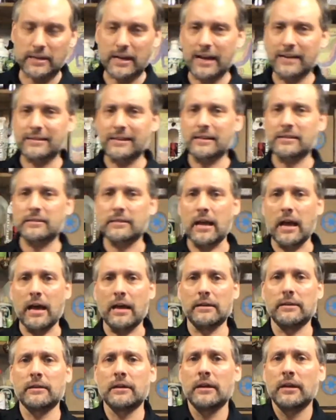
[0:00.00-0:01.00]
as I said,
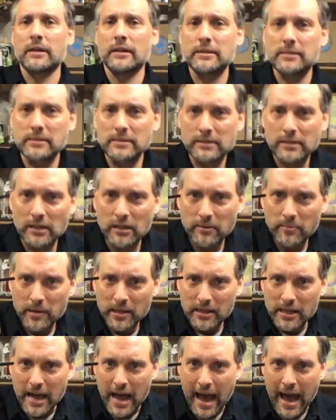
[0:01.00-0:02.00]
this is going to be
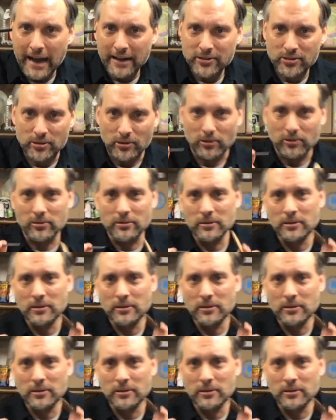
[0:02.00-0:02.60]
the axle.